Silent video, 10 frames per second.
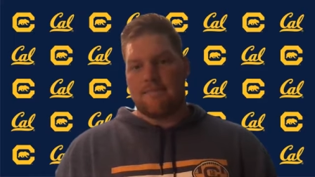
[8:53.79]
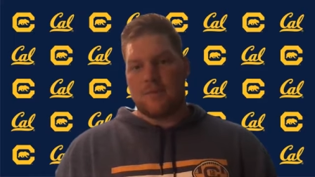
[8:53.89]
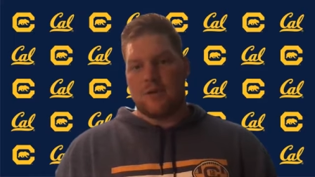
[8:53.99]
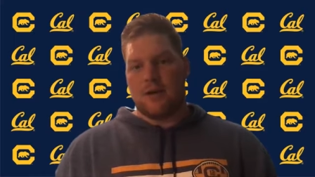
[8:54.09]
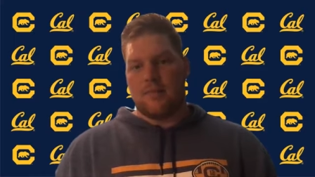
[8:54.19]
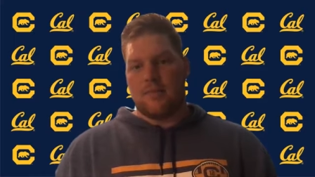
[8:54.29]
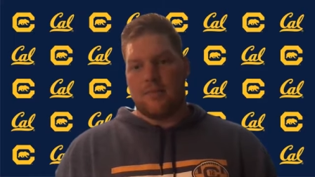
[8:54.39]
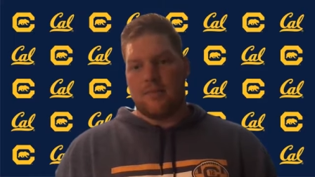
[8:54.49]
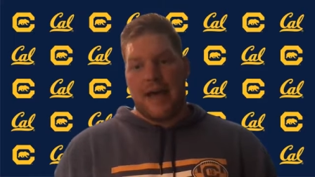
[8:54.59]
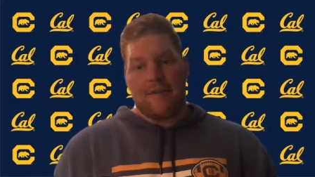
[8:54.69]
you know
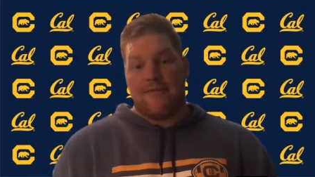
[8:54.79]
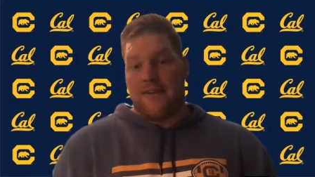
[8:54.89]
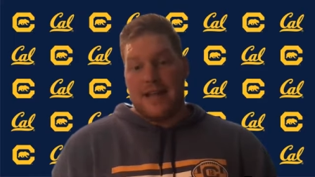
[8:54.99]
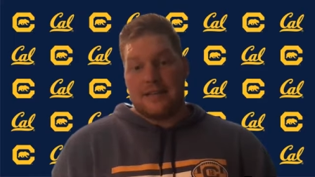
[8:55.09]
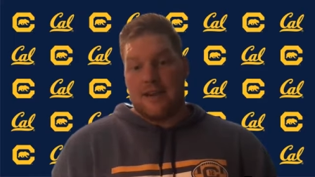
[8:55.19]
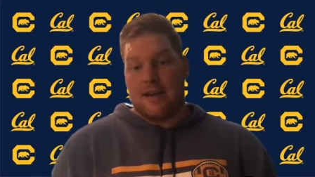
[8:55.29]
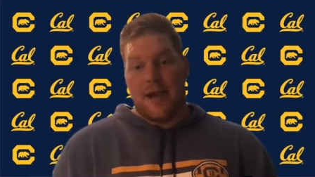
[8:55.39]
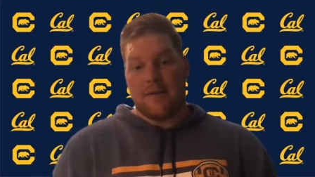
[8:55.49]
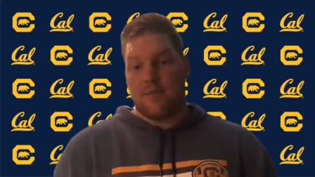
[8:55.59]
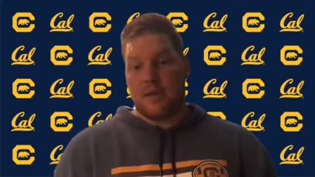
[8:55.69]
that fight to come
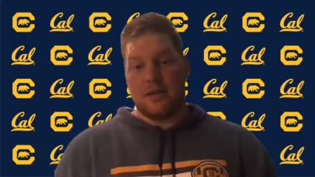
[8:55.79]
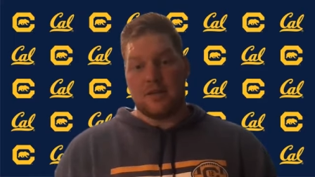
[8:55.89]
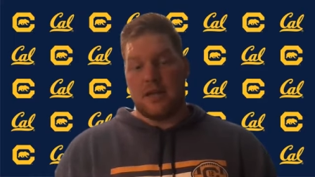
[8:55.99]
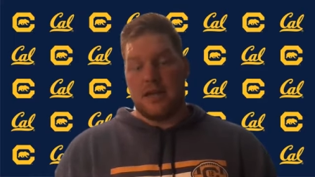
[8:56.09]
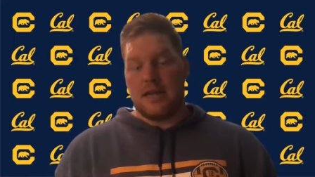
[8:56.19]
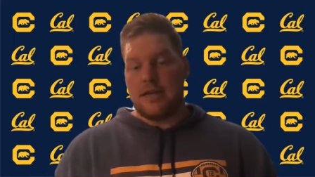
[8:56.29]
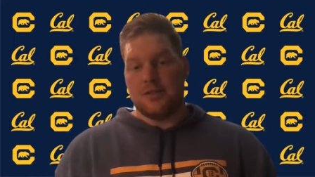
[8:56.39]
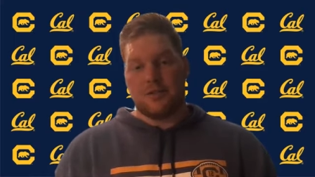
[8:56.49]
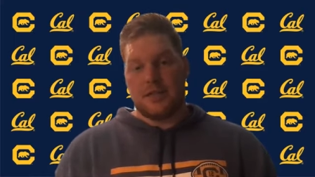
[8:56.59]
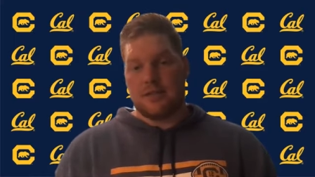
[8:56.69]
back from in-
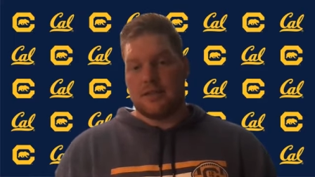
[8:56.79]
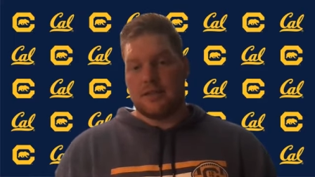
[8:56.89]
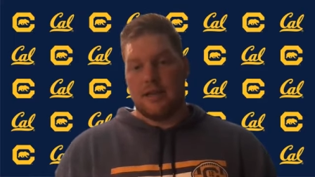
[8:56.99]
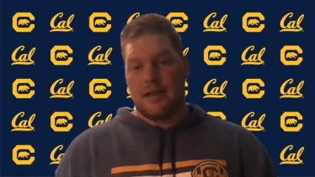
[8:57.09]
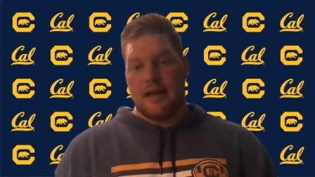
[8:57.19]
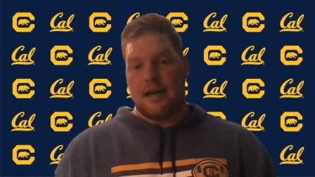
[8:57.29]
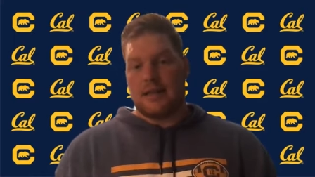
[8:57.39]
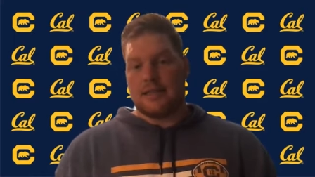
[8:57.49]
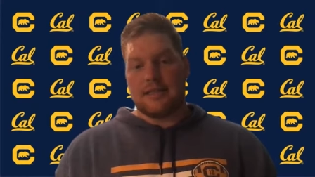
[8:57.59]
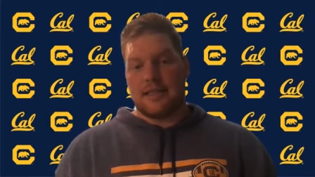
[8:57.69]
injuries uh,
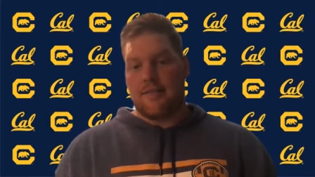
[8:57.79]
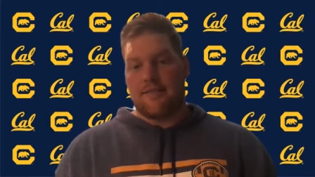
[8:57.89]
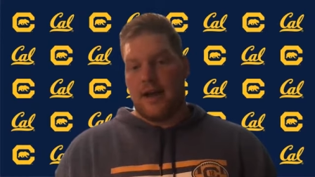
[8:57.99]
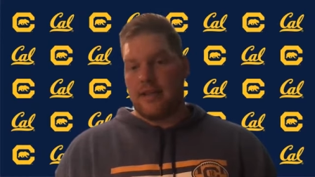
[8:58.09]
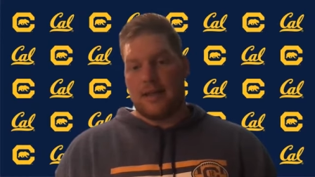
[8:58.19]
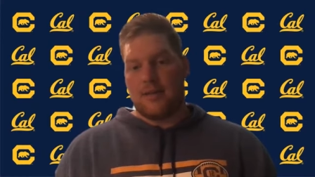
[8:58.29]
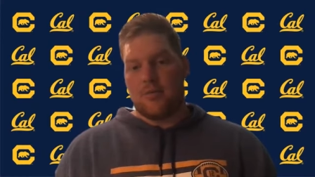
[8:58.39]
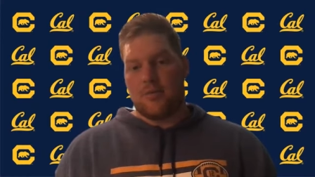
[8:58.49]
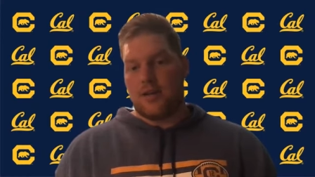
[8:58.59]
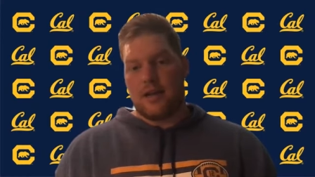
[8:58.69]
is the same fight that you
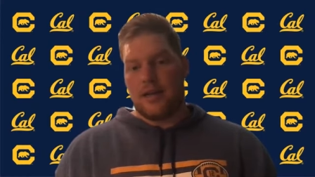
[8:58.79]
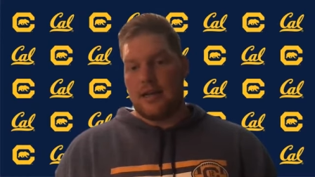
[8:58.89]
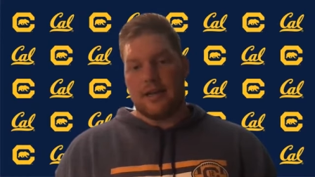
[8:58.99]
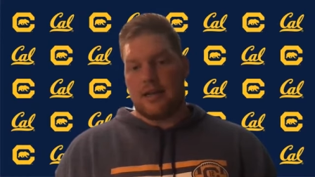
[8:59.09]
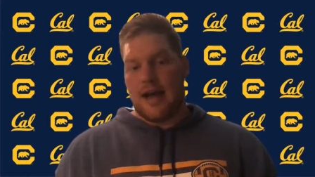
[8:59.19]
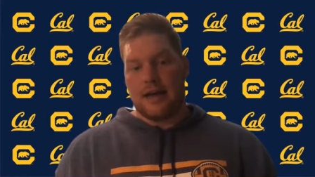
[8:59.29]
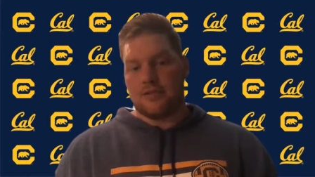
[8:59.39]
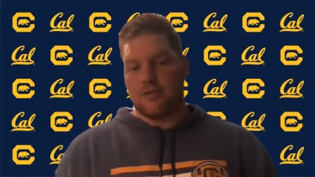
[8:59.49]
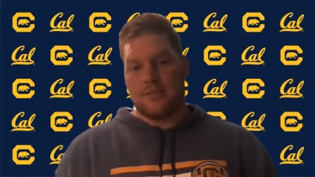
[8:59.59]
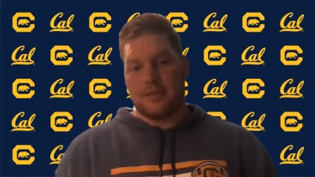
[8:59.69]
bring into the
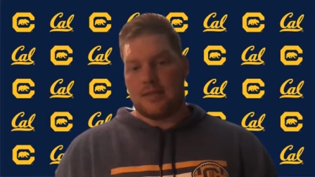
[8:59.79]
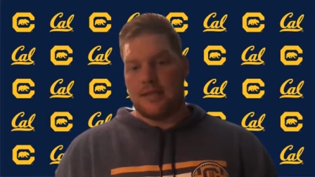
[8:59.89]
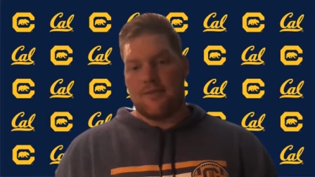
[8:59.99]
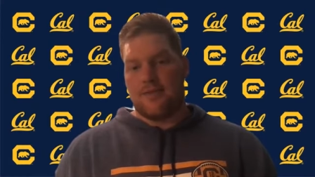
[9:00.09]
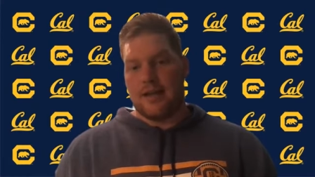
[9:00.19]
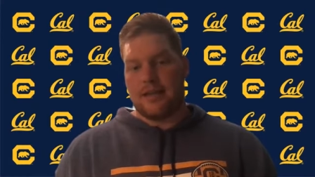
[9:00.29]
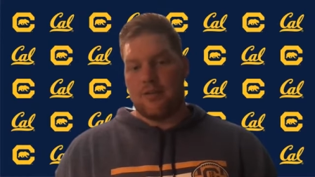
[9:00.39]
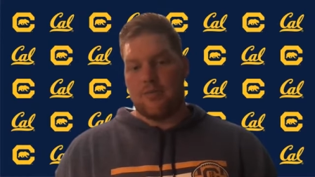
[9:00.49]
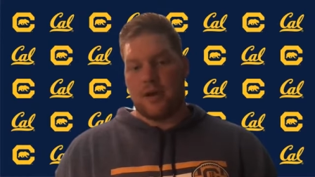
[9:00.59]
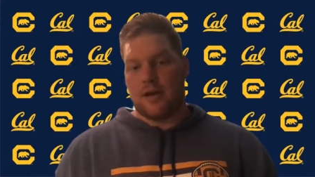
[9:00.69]
classroom it's the same fight that
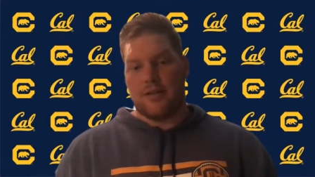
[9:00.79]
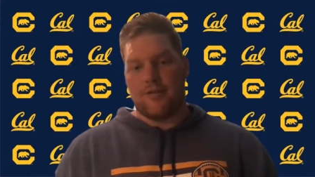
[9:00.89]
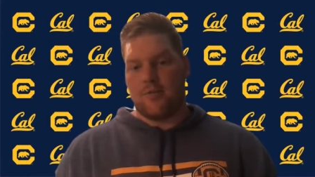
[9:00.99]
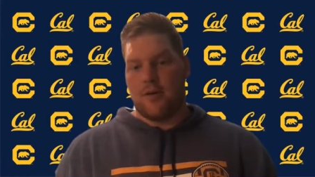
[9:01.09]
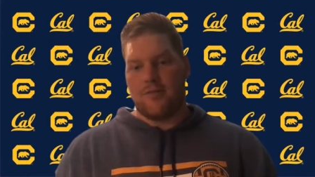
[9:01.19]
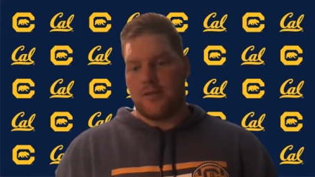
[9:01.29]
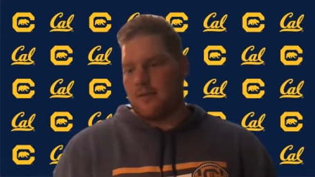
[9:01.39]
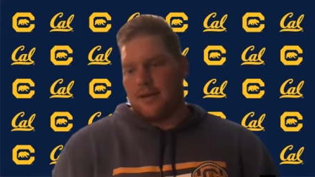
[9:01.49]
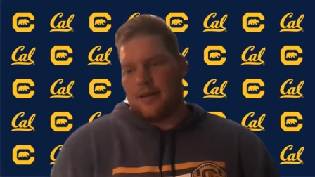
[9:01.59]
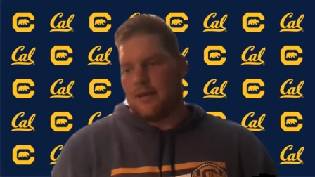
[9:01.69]
you bring onto the football
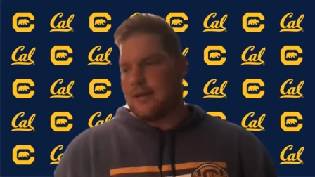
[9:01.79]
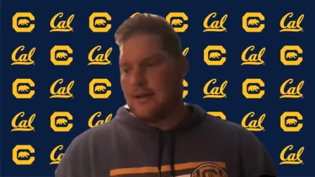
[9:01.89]
field and